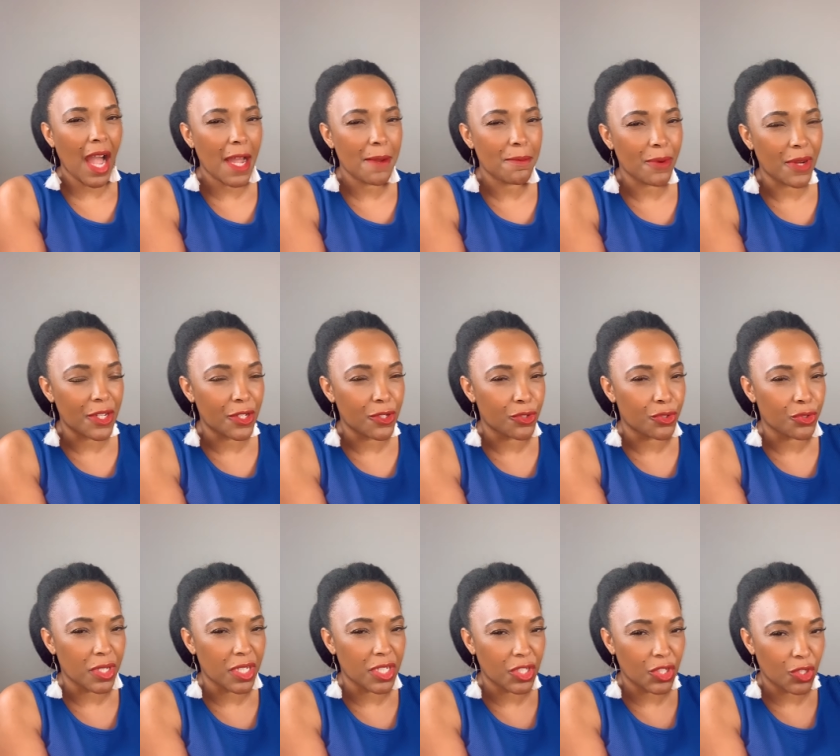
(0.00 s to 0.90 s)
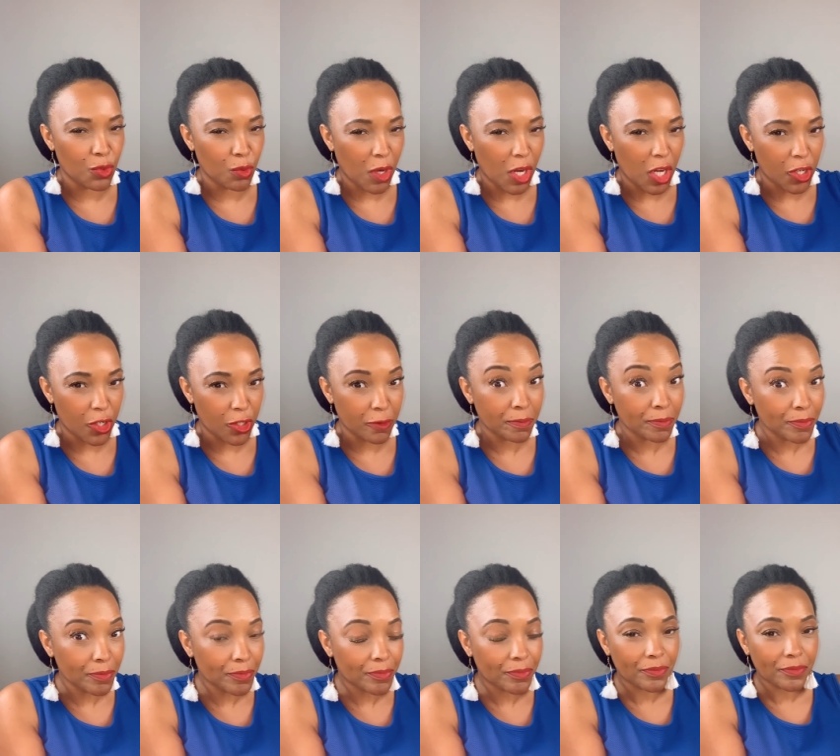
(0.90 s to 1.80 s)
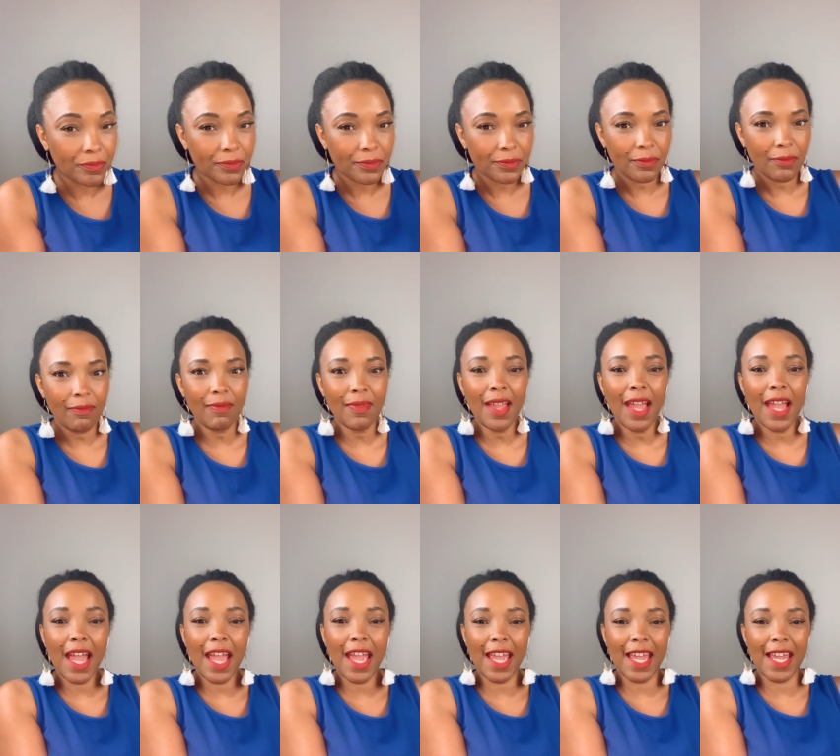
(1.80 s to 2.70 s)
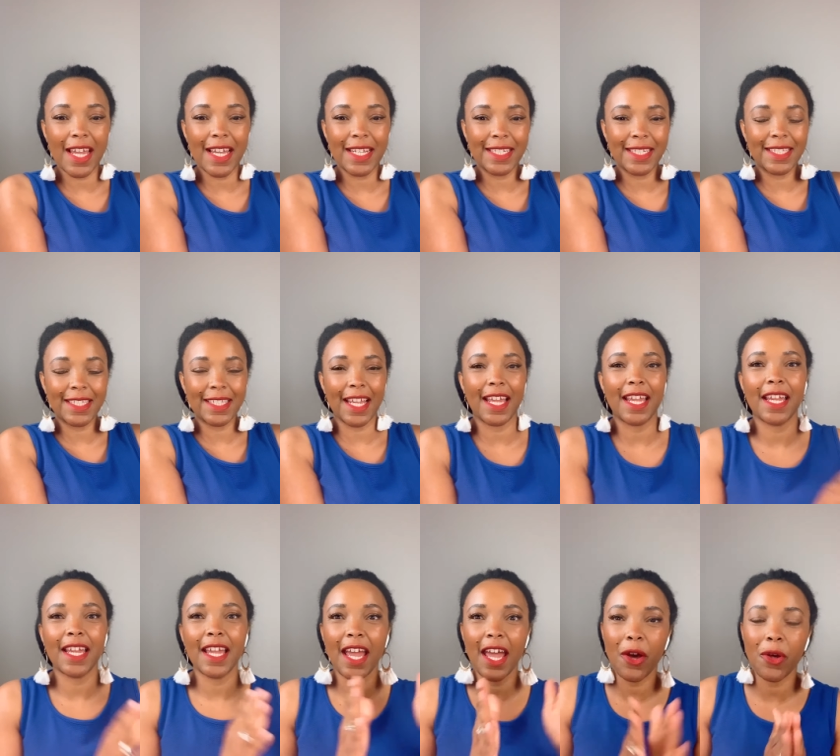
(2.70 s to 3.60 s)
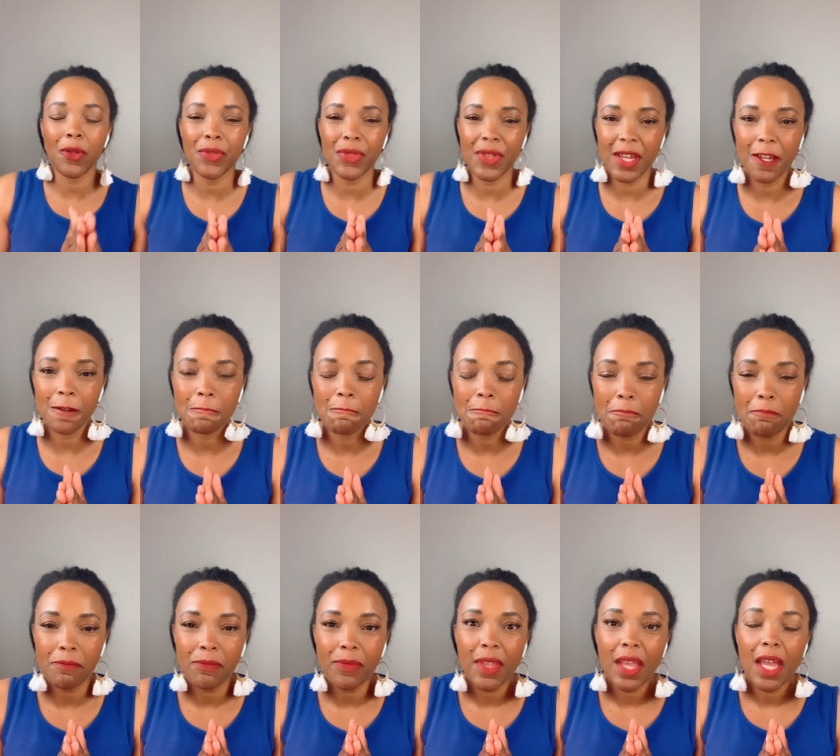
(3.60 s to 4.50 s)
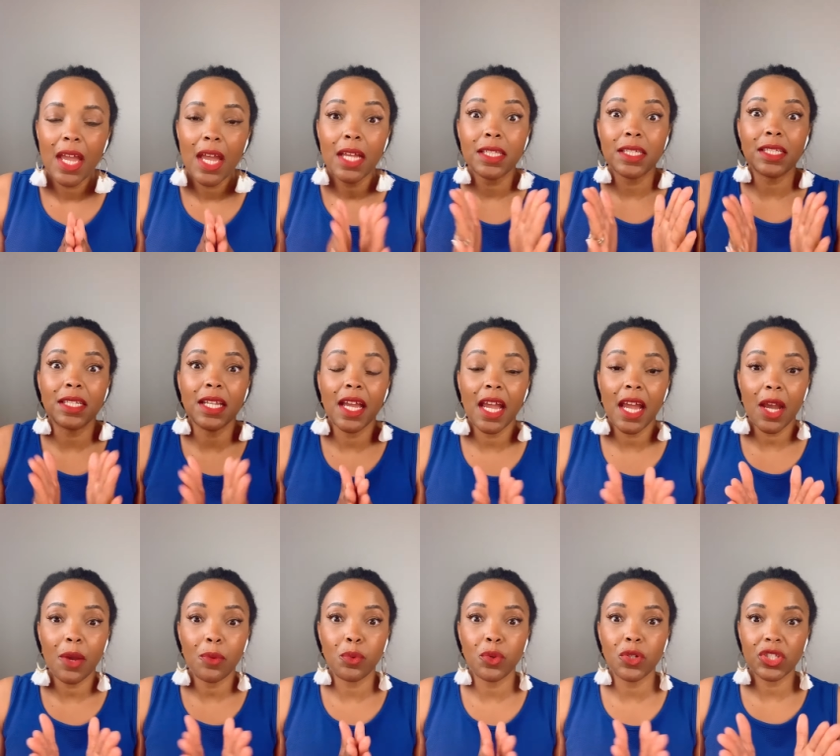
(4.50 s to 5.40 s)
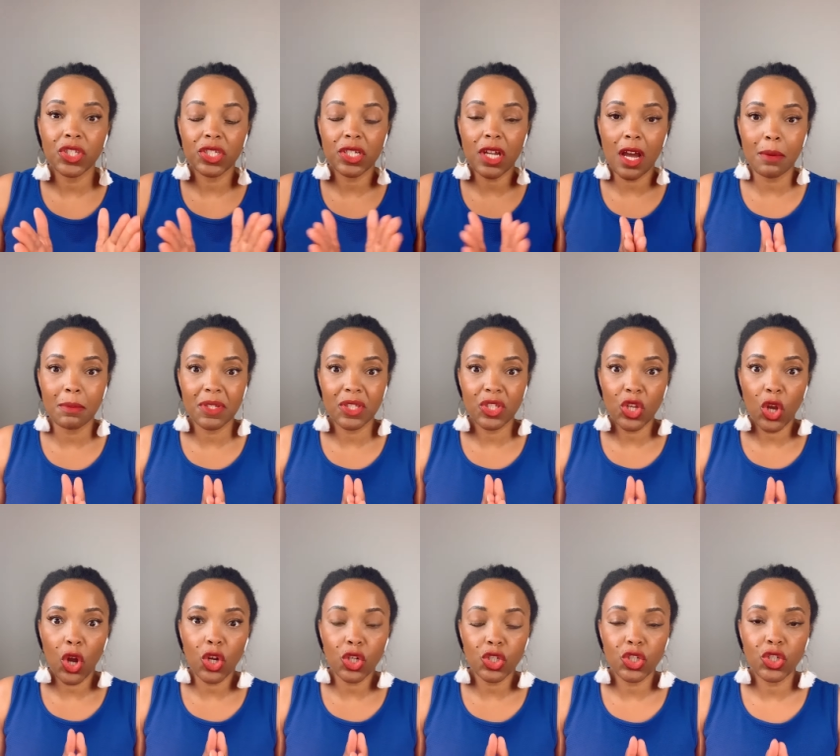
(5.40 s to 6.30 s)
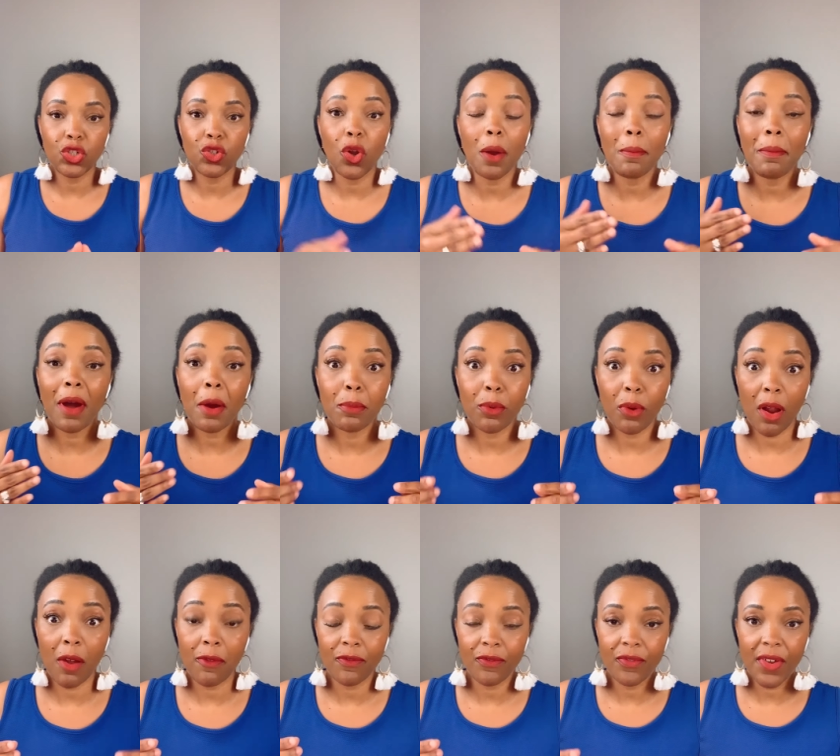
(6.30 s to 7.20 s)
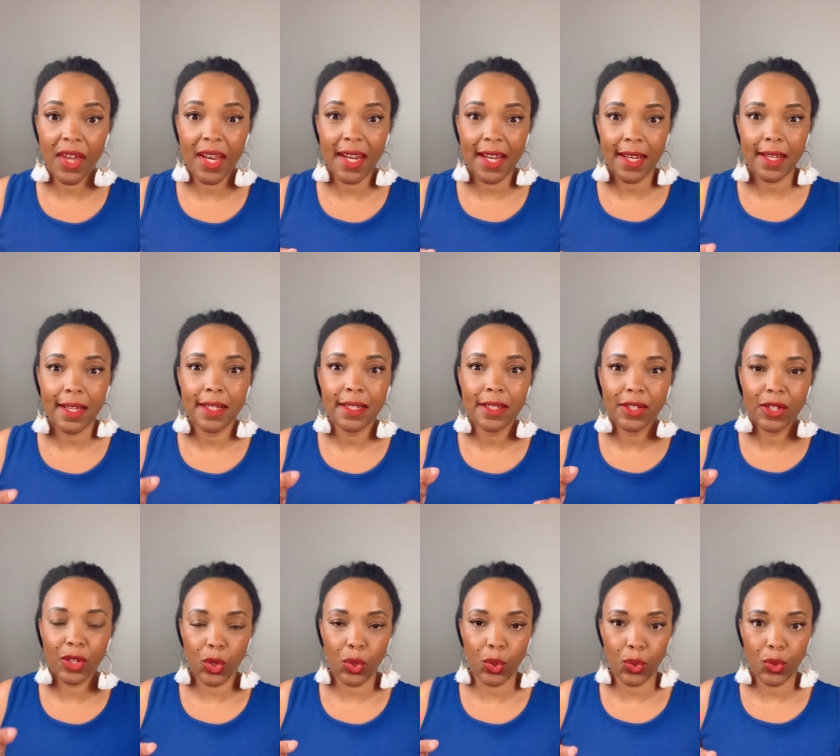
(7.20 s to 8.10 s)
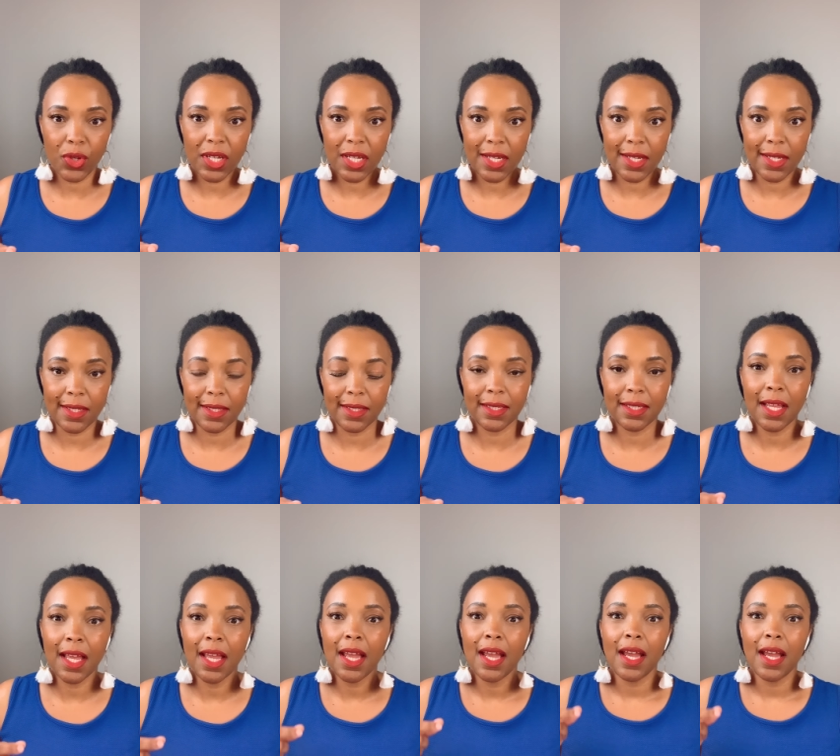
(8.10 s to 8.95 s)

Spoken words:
pray you're drinking your water and staying healthy. Today, I want to come and talk to you about prophetic decrees,